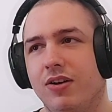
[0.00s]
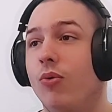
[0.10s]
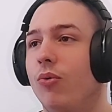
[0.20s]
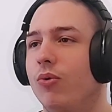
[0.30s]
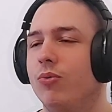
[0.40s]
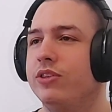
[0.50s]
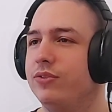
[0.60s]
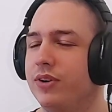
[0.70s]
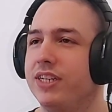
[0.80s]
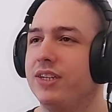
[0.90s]
Oh, what the
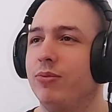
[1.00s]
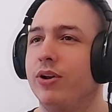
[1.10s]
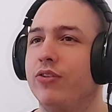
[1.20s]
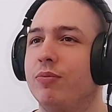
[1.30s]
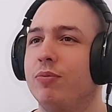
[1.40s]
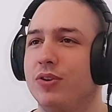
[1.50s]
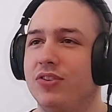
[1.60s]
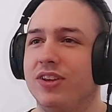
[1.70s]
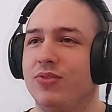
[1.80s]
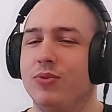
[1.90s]
fuck?
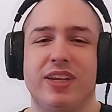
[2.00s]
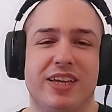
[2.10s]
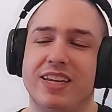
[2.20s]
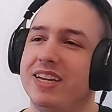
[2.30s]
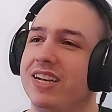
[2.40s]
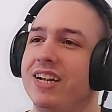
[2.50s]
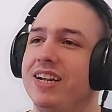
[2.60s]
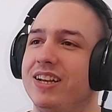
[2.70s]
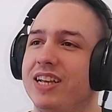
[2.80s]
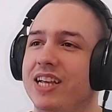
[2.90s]
100%, really?
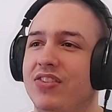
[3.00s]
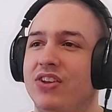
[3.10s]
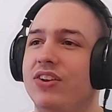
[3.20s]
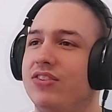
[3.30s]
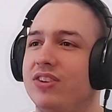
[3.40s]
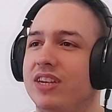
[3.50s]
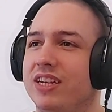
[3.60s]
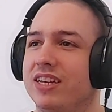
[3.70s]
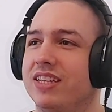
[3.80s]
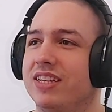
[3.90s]
Is that a
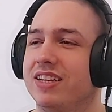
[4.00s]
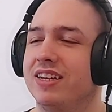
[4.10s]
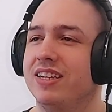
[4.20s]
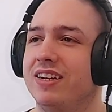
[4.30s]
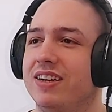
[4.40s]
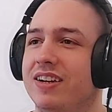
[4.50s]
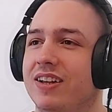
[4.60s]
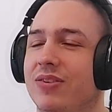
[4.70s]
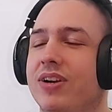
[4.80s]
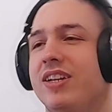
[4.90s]
thing?
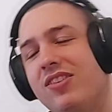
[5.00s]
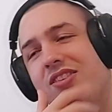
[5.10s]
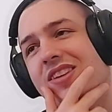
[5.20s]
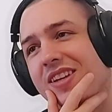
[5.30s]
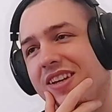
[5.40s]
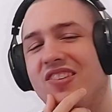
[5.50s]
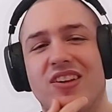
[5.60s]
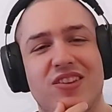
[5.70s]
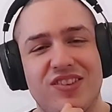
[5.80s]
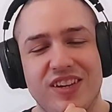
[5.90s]
Wait, is
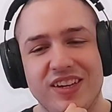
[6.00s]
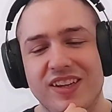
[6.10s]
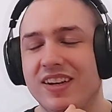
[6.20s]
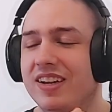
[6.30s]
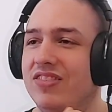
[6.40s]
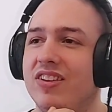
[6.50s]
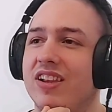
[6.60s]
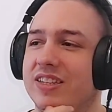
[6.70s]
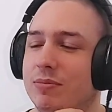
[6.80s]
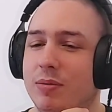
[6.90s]
that a thing? Is it
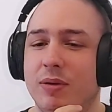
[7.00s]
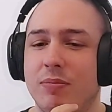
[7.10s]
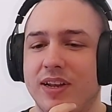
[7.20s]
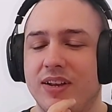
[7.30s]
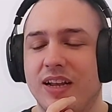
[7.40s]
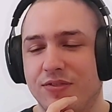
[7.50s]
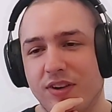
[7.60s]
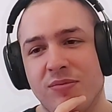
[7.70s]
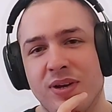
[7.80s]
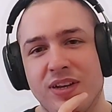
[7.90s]
like, maybe he played like
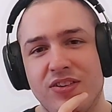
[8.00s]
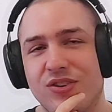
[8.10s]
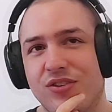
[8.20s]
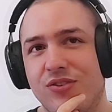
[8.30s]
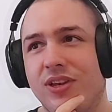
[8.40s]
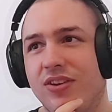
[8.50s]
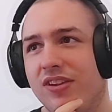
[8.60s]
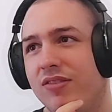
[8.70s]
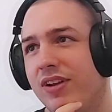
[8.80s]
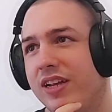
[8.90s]
5 match, so he
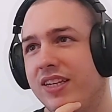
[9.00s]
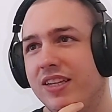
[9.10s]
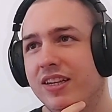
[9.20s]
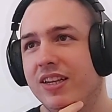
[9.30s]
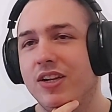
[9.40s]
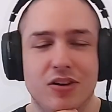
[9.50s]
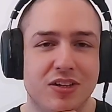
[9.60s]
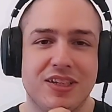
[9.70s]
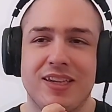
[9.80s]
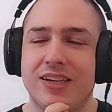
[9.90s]
does have like, he got
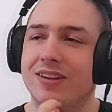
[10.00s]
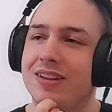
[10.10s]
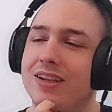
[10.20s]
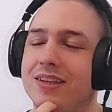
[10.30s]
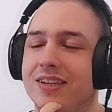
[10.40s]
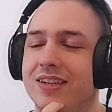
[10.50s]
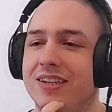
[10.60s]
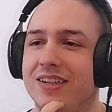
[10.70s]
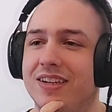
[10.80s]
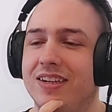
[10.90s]
lucky and he got like
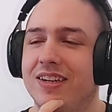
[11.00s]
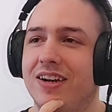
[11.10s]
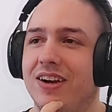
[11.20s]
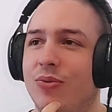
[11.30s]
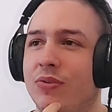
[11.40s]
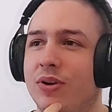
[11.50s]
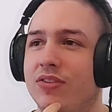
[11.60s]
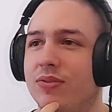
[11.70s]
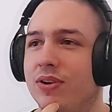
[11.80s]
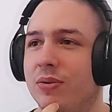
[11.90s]
a win
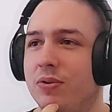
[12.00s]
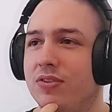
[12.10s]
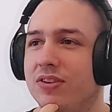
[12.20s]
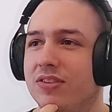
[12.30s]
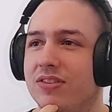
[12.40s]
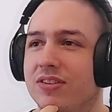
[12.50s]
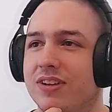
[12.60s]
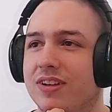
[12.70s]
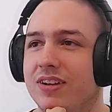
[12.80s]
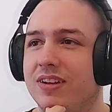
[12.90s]
rate of 100%?
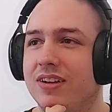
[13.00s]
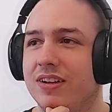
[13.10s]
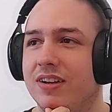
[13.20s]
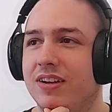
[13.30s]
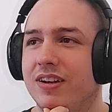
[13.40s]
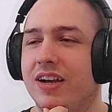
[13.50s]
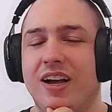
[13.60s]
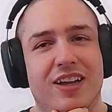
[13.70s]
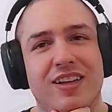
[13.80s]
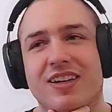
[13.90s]

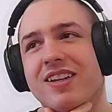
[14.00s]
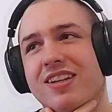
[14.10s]
Nah.